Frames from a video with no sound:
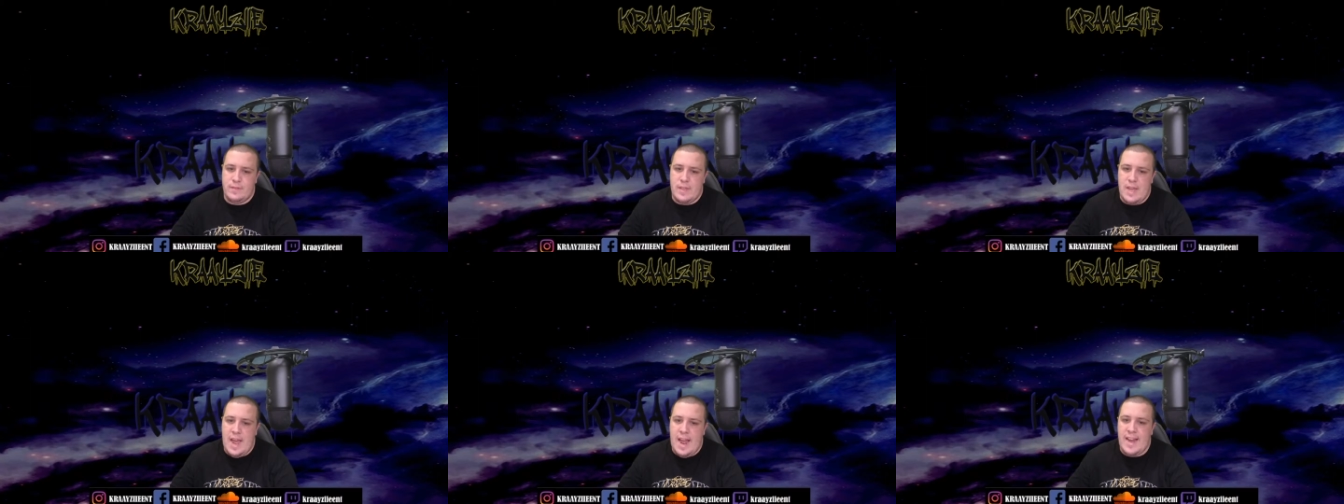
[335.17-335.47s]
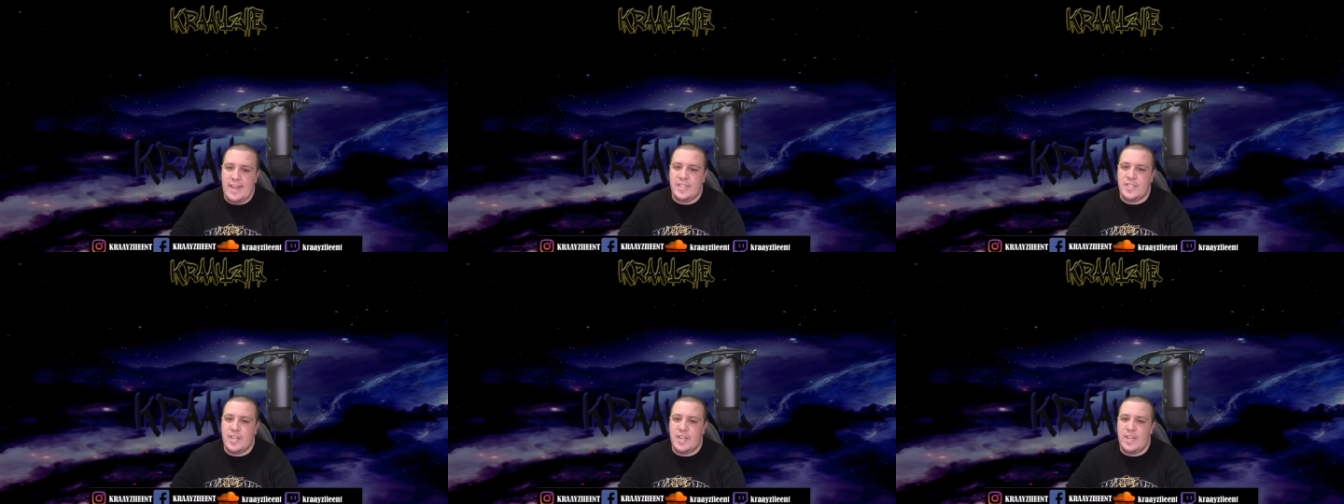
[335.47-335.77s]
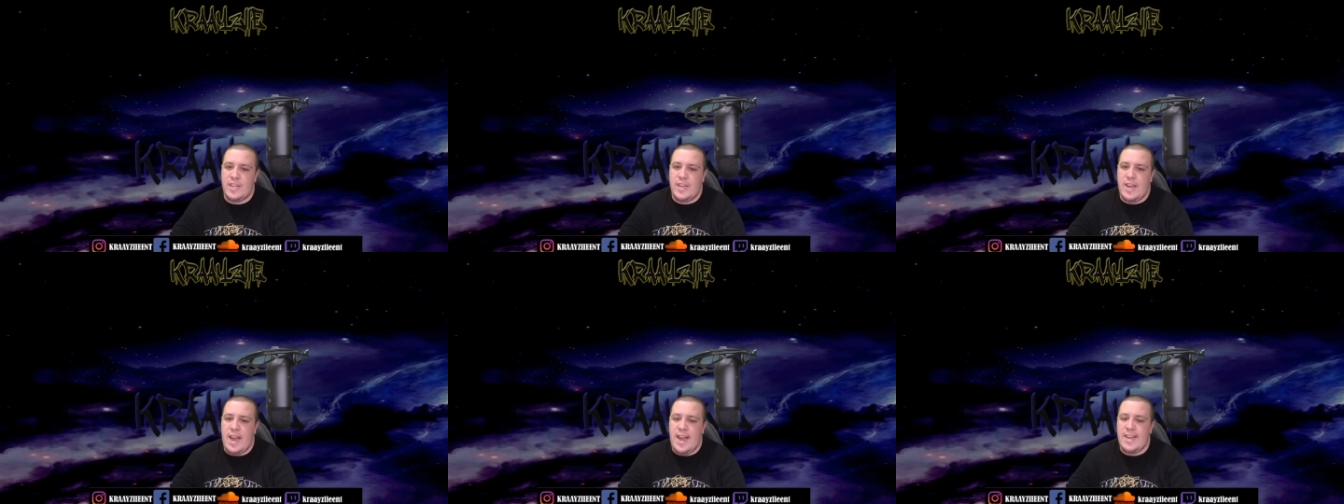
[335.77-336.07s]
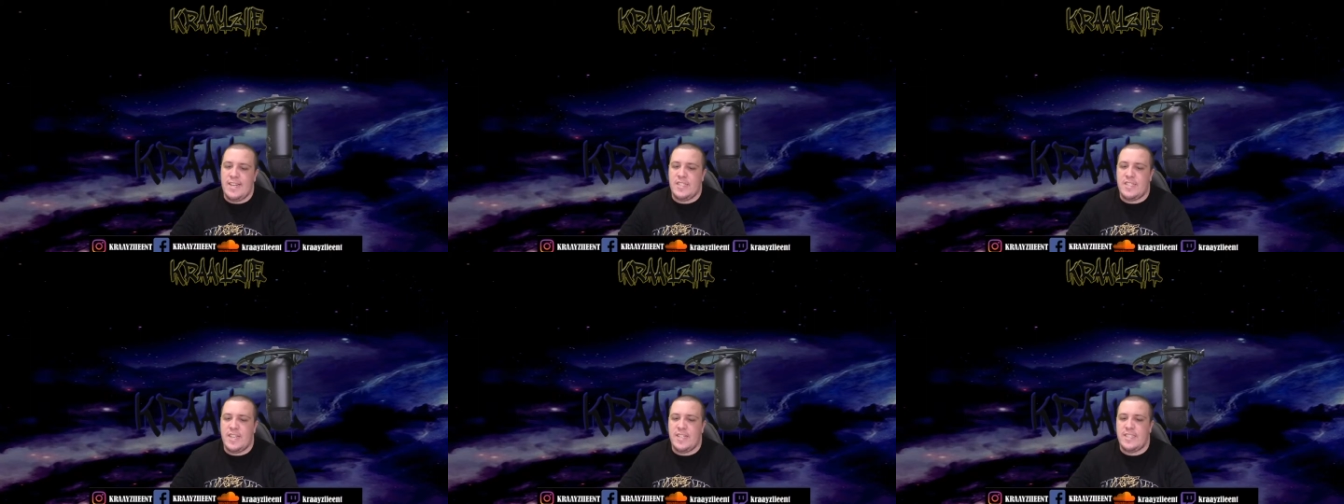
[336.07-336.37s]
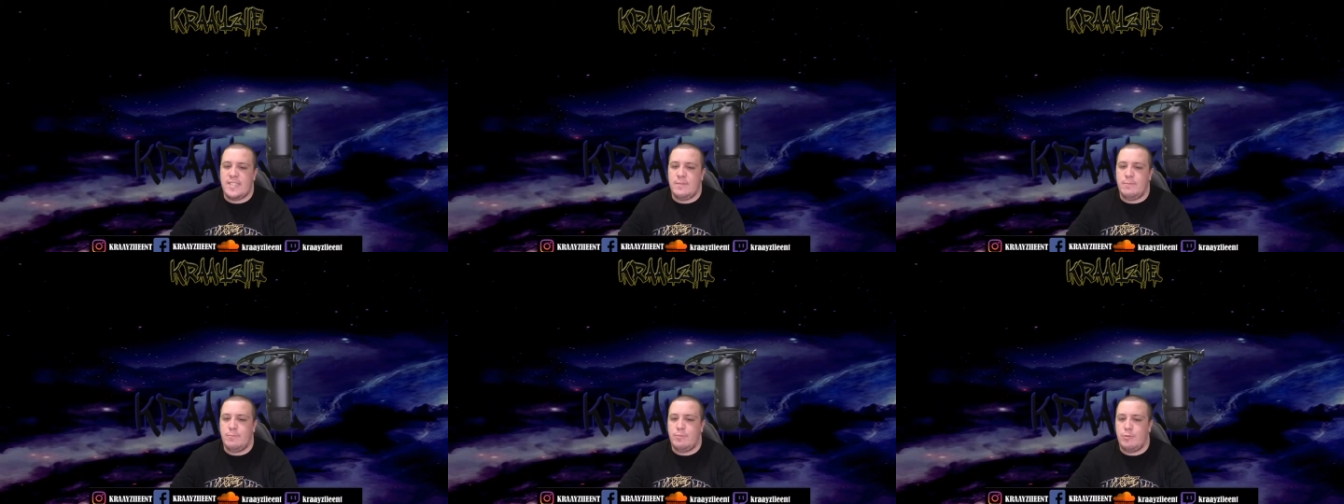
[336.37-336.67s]
AJ's
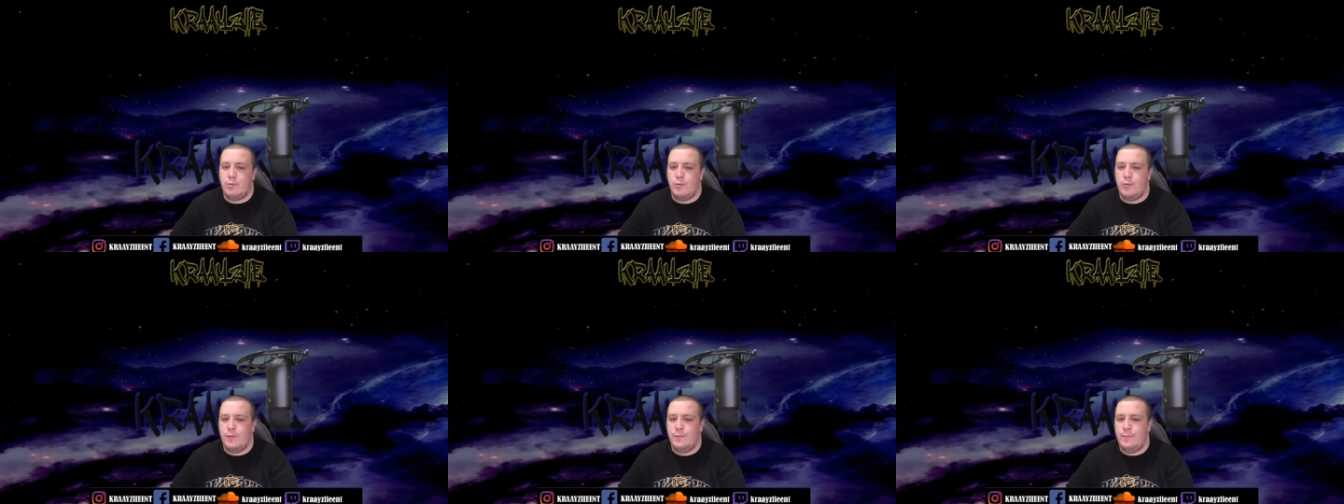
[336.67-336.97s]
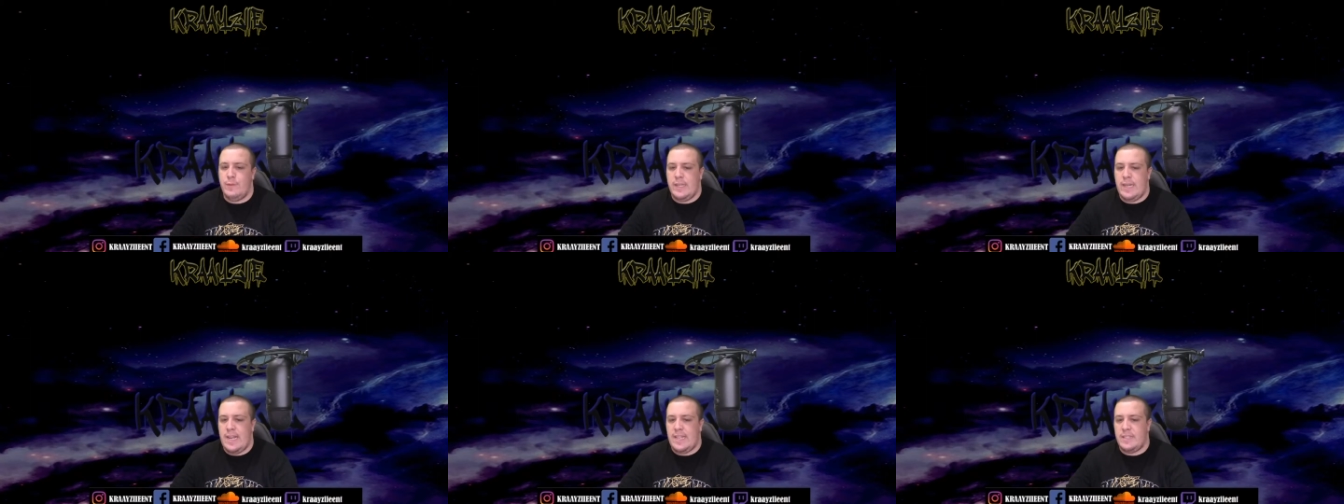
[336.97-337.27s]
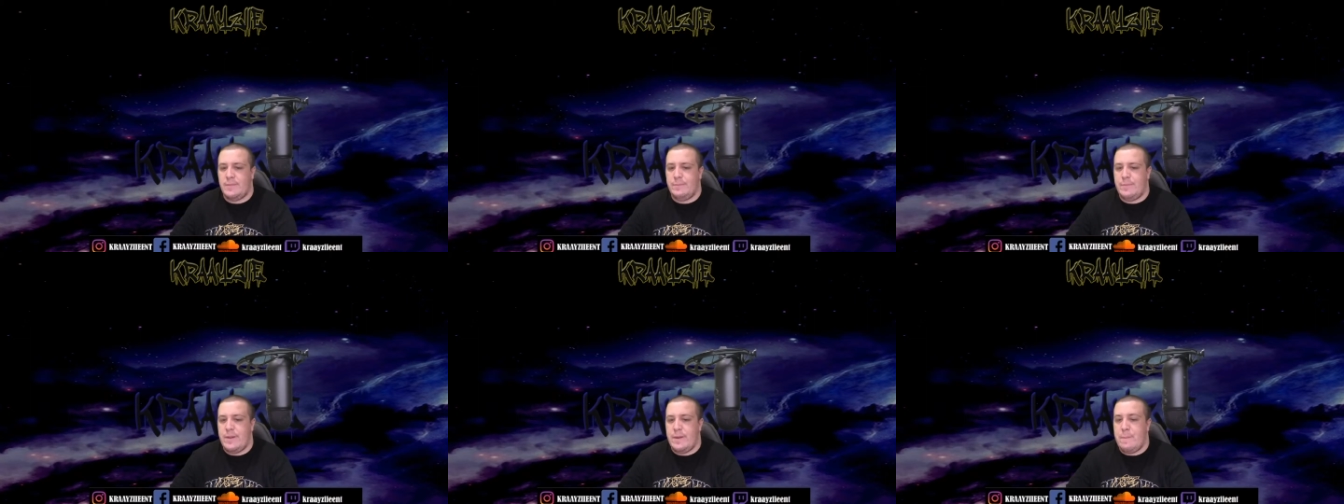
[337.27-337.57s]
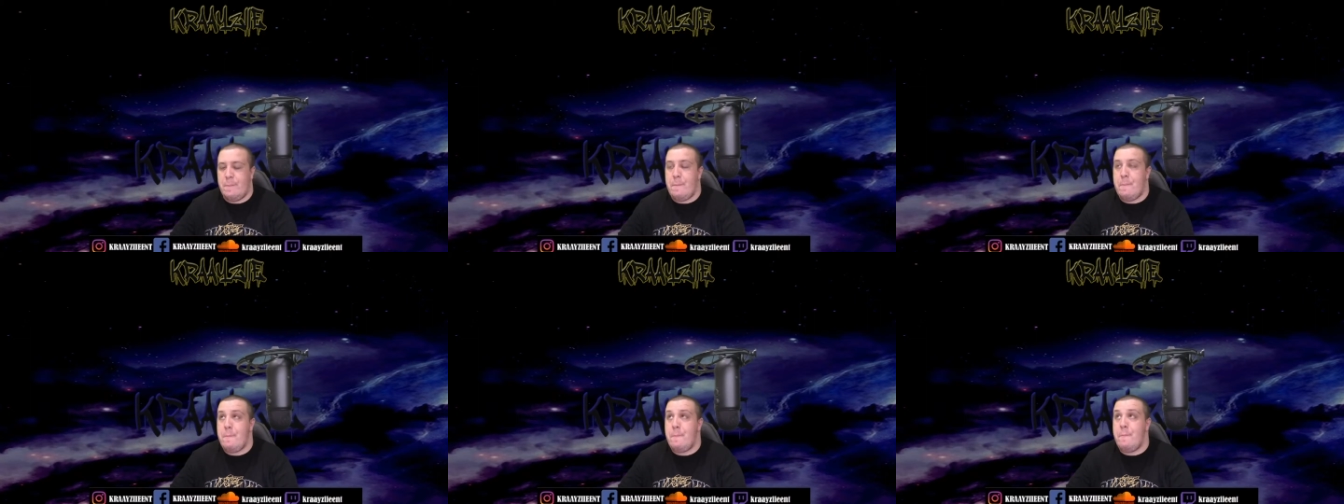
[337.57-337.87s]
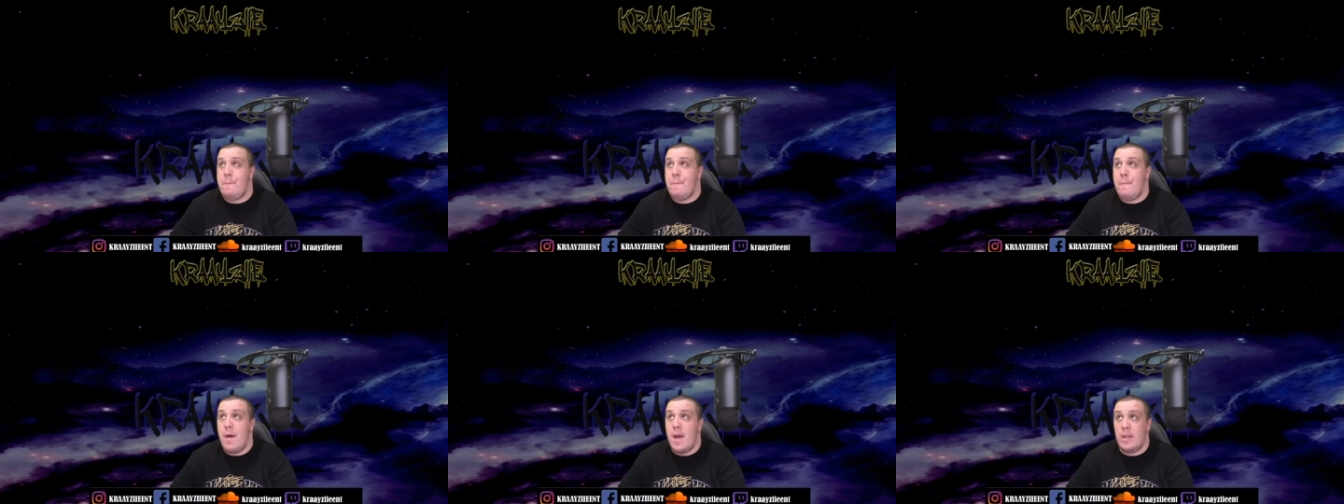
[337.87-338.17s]
improvement has
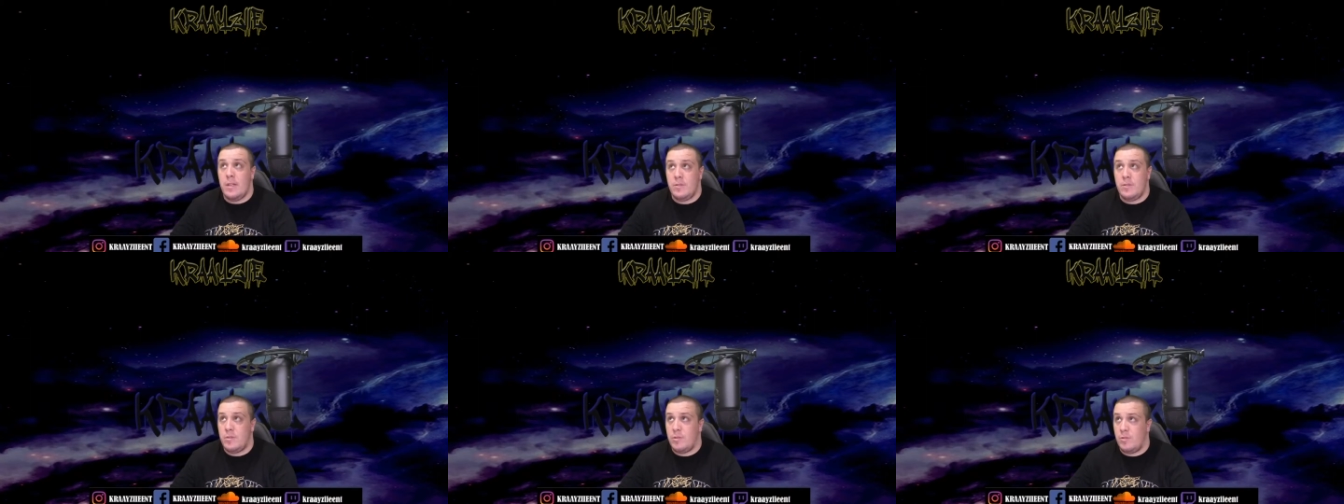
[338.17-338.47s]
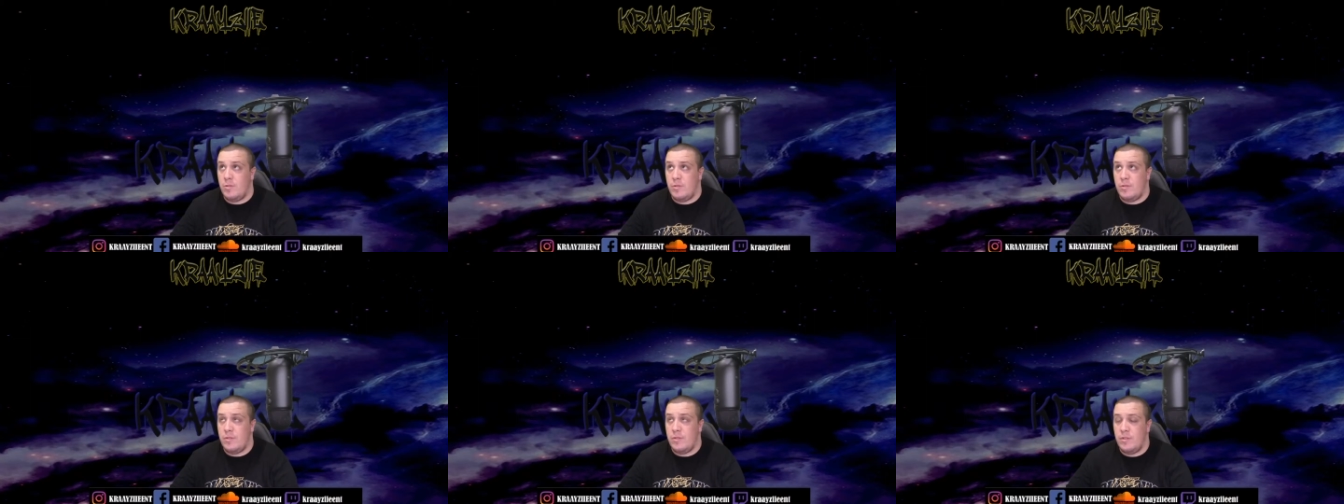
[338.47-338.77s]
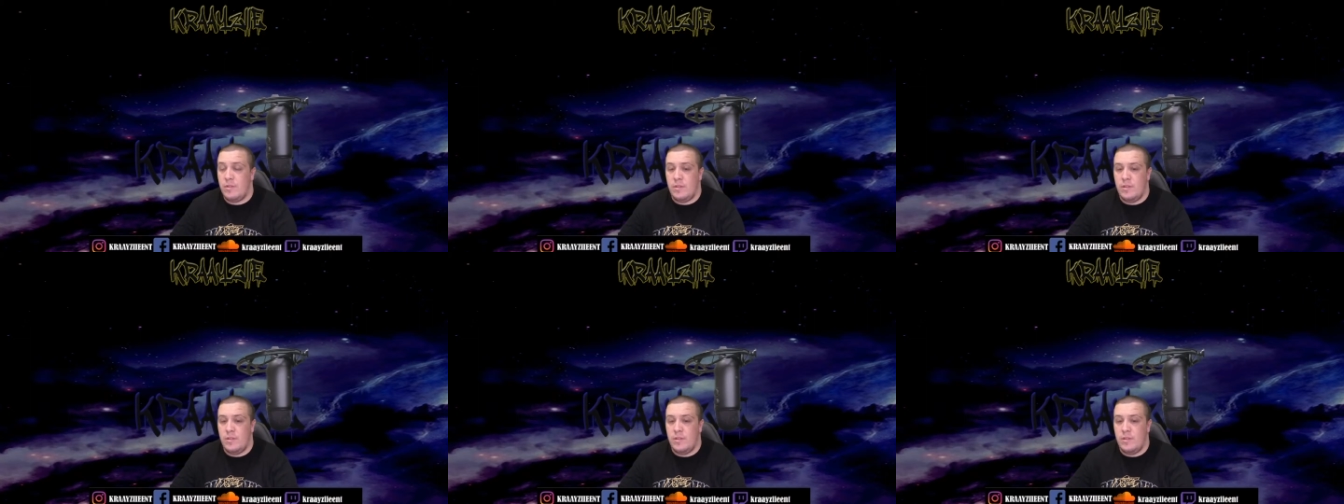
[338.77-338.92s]
been mental.